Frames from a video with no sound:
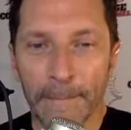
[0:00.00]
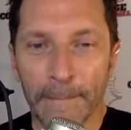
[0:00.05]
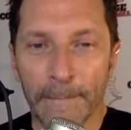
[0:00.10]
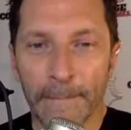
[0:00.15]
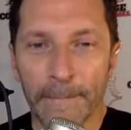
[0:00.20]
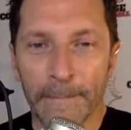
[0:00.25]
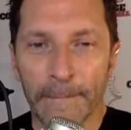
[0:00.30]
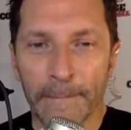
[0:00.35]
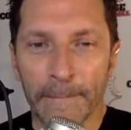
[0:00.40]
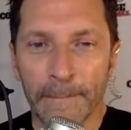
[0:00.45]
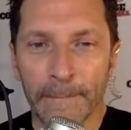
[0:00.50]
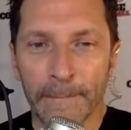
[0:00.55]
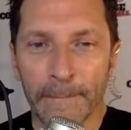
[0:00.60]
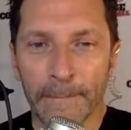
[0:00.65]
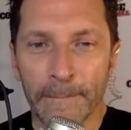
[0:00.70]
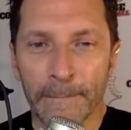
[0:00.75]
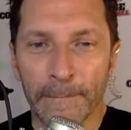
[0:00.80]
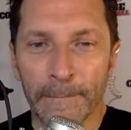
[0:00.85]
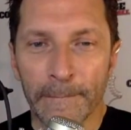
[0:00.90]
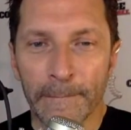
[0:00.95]

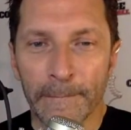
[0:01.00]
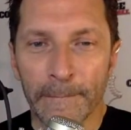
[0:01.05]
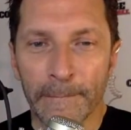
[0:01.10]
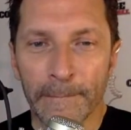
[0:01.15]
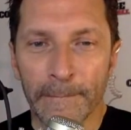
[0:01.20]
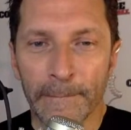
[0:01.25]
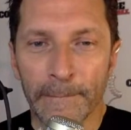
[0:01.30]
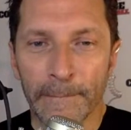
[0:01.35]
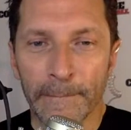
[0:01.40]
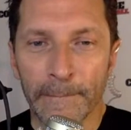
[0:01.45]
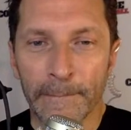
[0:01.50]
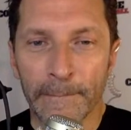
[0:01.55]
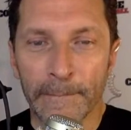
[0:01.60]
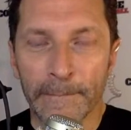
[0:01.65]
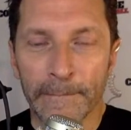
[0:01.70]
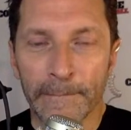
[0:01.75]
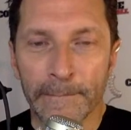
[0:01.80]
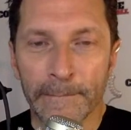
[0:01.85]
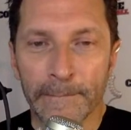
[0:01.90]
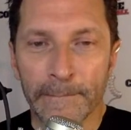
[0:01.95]

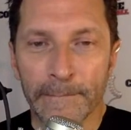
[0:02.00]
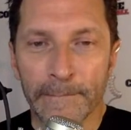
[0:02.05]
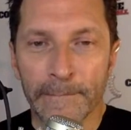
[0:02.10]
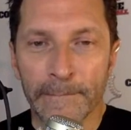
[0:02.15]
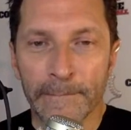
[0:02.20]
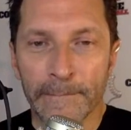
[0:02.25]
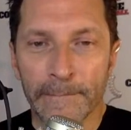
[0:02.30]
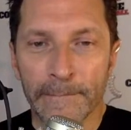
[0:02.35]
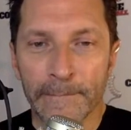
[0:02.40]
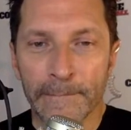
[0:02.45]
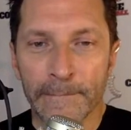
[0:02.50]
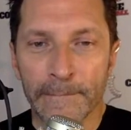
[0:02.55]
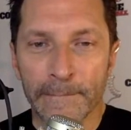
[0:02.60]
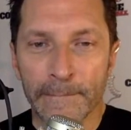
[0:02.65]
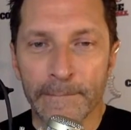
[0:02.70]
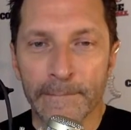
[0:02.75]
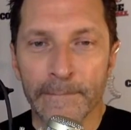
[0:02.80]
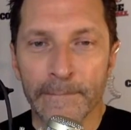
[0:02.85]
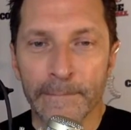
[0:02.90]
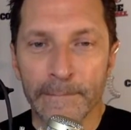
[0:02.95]

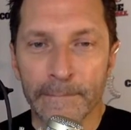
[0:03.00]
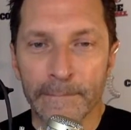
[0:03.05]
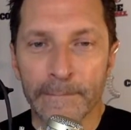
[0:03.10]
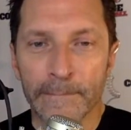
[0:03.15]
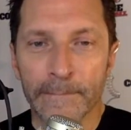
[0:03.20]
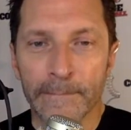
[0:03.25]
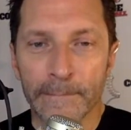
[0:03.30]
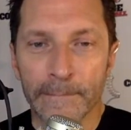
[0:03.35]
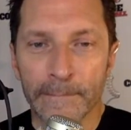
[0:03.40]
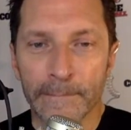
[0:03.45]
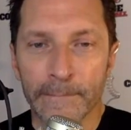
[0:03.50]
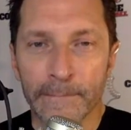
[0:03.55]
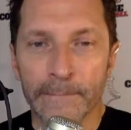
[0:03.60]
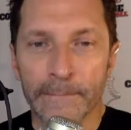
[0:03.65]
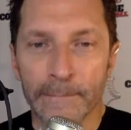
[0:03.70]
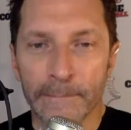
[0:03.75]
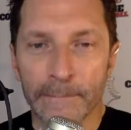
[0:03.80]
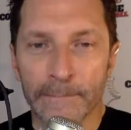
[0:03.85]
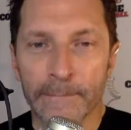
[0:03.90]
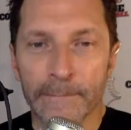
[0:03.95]

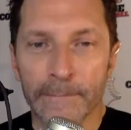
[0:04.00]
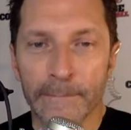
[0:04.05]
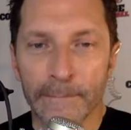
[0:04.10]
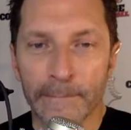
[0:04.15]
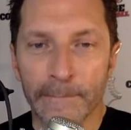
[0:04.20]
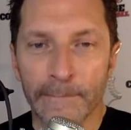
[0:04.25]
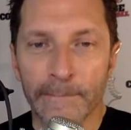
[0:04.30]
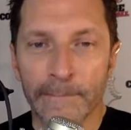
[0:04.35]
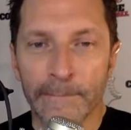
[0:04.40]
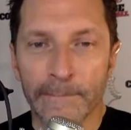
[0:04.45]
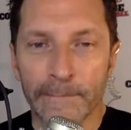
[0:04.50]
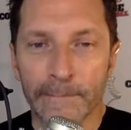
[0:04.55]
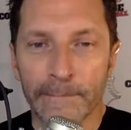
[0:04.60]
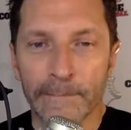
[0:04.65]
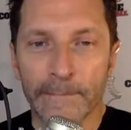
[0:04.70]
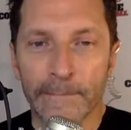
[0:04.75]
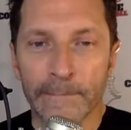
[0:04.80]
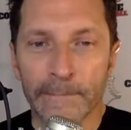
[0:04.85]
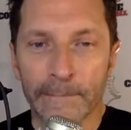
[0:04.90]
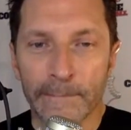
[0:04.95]

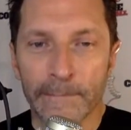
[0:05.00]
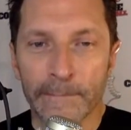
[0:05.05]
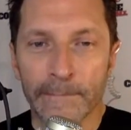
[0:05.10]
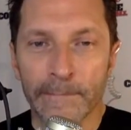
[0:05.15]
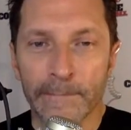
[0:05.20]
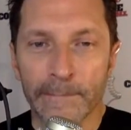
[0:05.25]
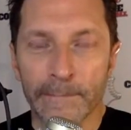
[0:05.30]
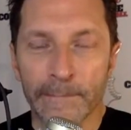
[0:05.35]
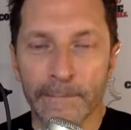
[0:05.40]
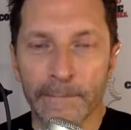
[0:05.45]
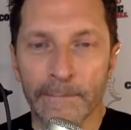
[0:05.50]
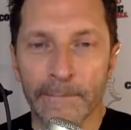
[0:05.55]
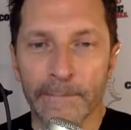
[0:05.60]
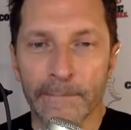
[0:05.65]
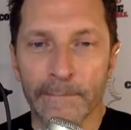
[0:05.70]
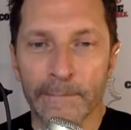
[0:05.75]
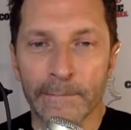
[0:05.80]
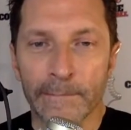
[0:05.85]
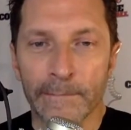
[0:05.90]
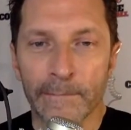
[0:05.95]

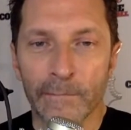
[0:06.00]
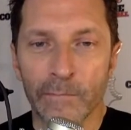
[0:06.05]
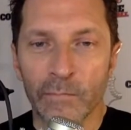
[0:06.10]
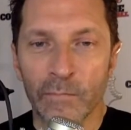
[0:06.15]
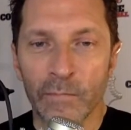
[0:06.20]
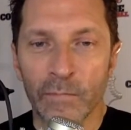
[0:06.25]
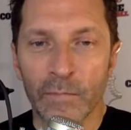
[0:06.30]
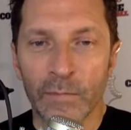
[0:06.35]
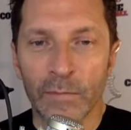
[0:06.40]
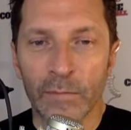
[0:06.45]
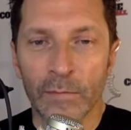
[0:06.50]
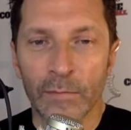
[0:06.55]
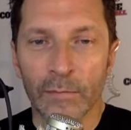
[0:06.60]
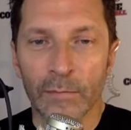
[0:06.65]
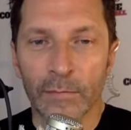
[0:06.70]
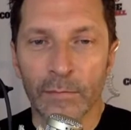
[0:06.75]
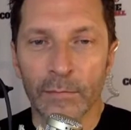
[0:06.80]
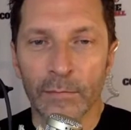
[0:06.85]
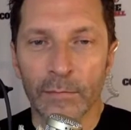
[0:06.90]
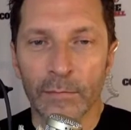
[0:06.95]

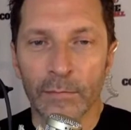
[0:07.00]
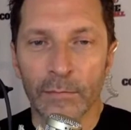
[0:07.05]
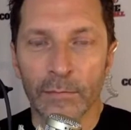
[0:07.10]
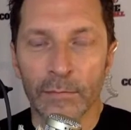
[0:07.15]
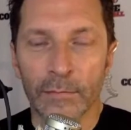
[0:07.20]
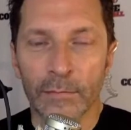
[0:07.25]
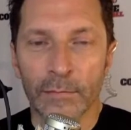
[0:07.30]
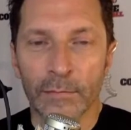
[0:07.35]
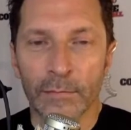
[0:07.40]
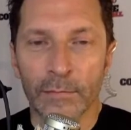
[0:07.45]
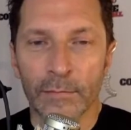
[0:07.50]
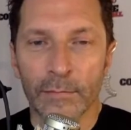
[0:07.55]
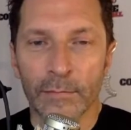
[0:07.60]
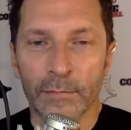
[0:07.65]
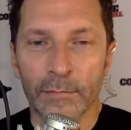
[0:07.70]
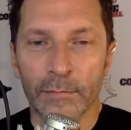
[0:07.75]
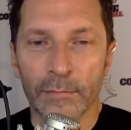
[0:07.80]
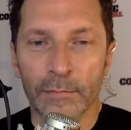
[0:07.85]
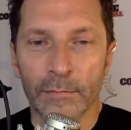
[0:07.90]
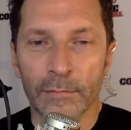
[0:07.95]
No words are spoken by the person on screen.